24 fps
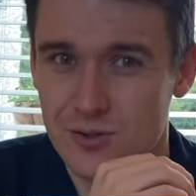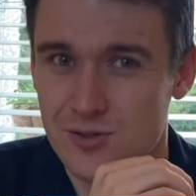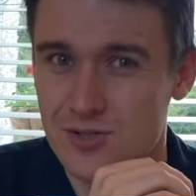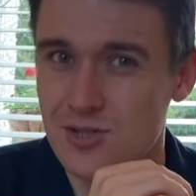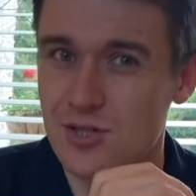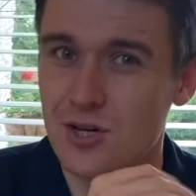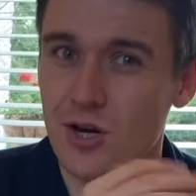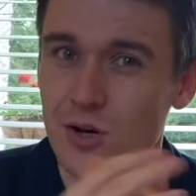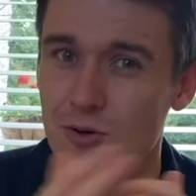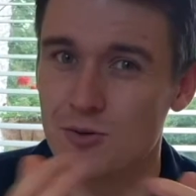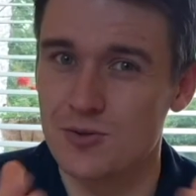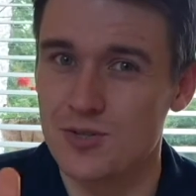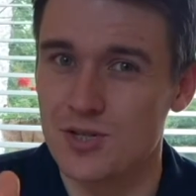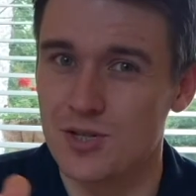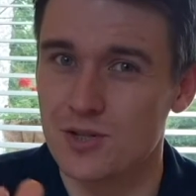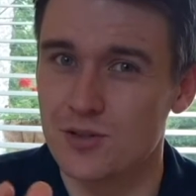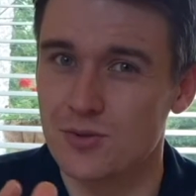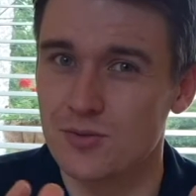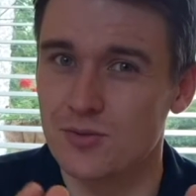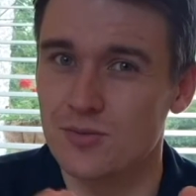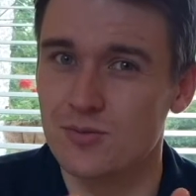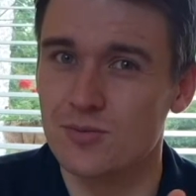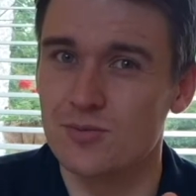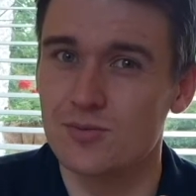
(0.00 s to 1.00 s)
to go
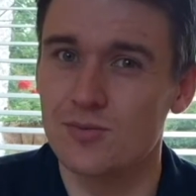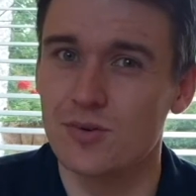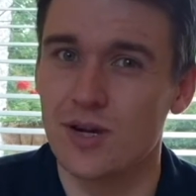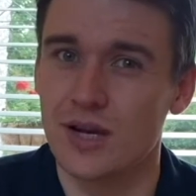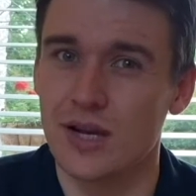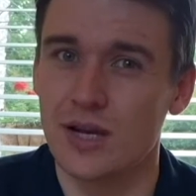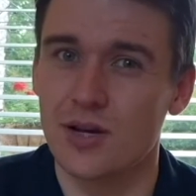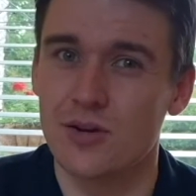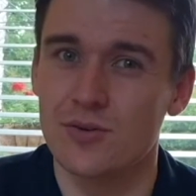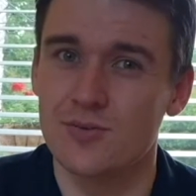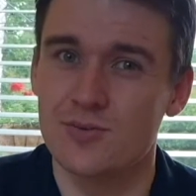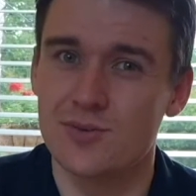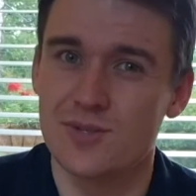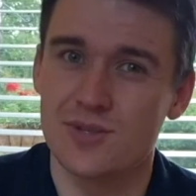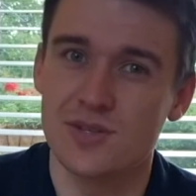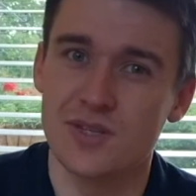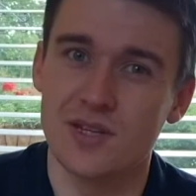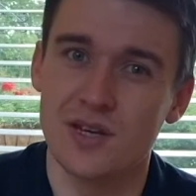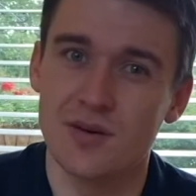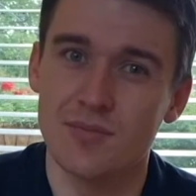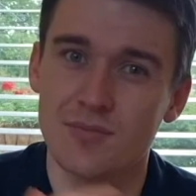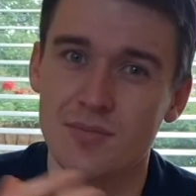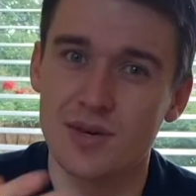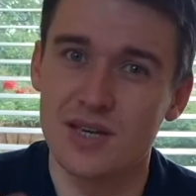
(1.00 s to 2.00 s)
to when it comes to the
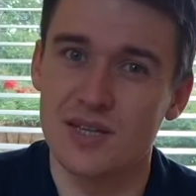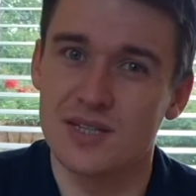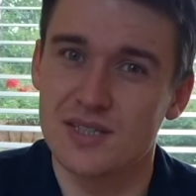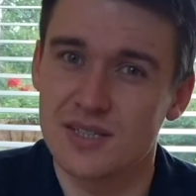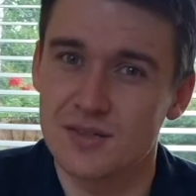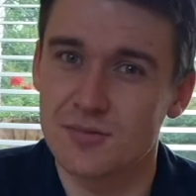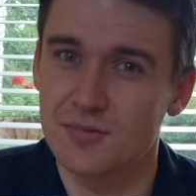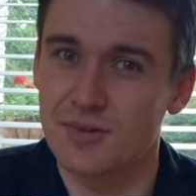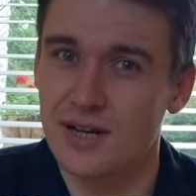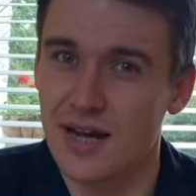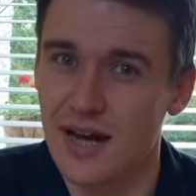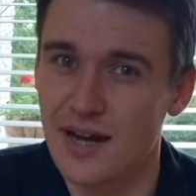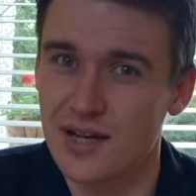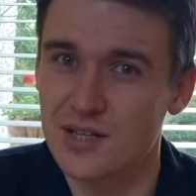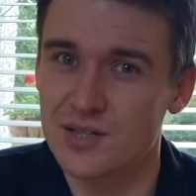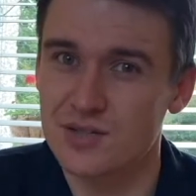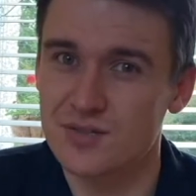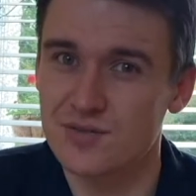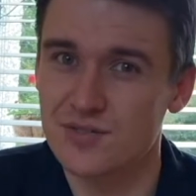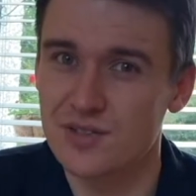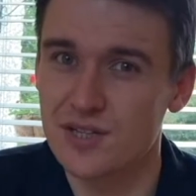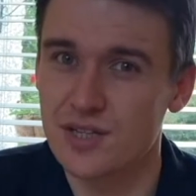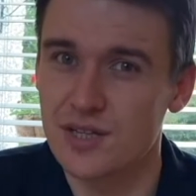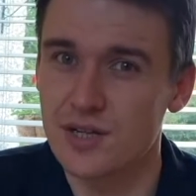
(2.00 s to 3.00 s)
immediate reaction
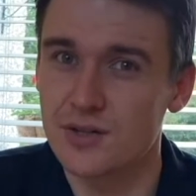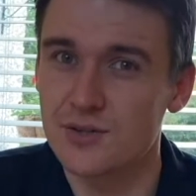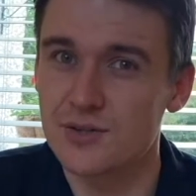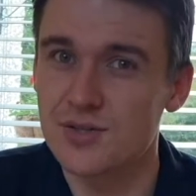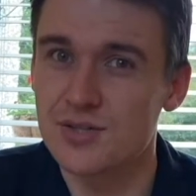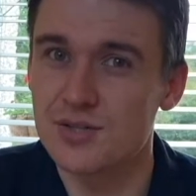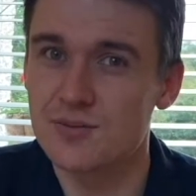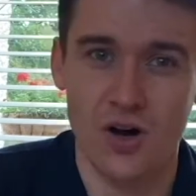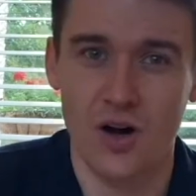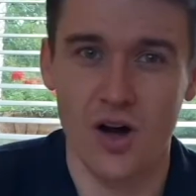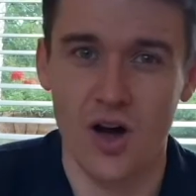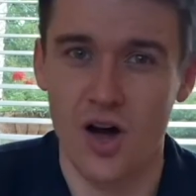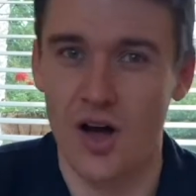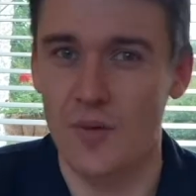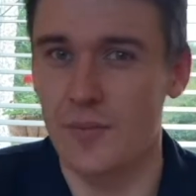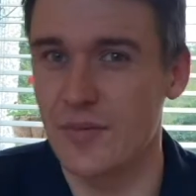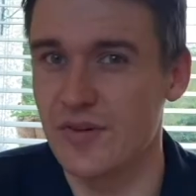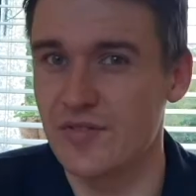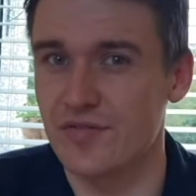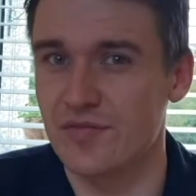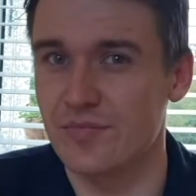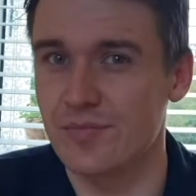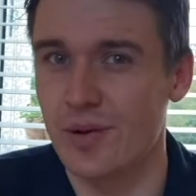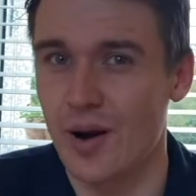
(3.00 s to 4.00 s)
videos. I'm
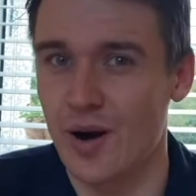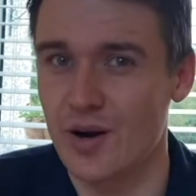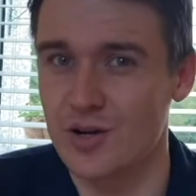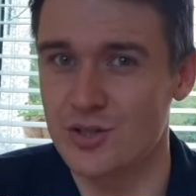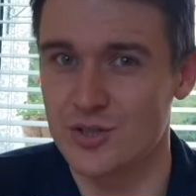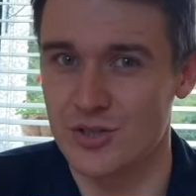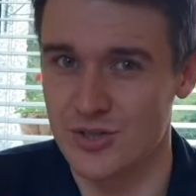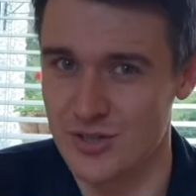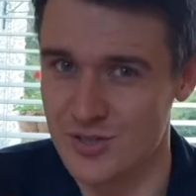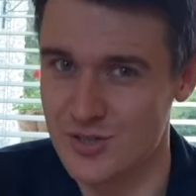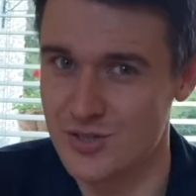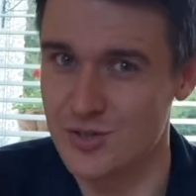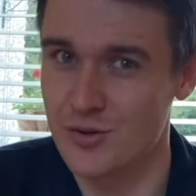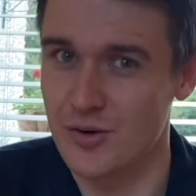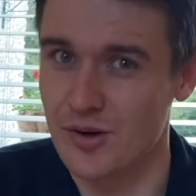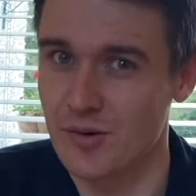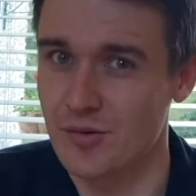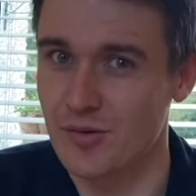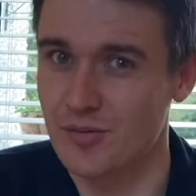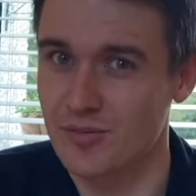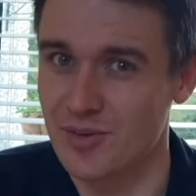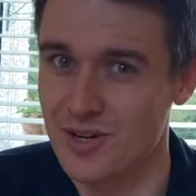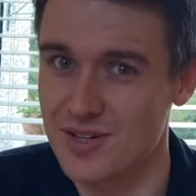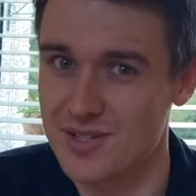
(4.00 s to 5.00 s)
even partial to doing
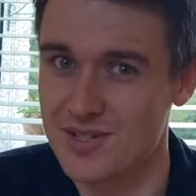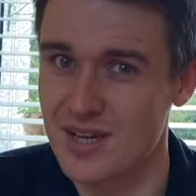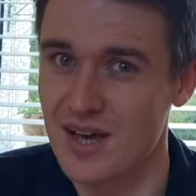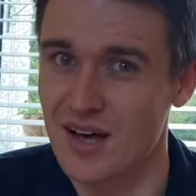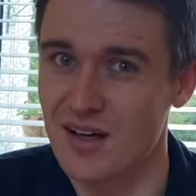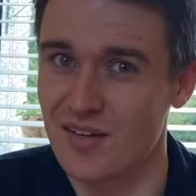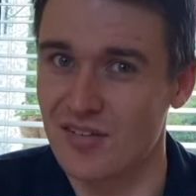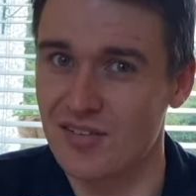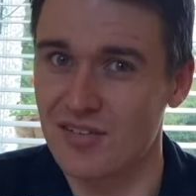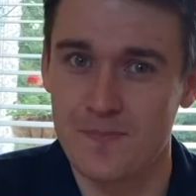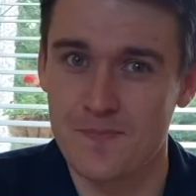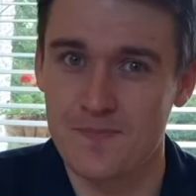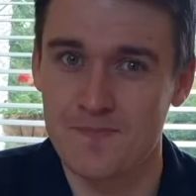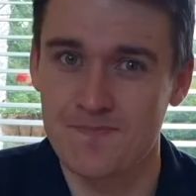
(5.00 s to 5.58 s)
one myself.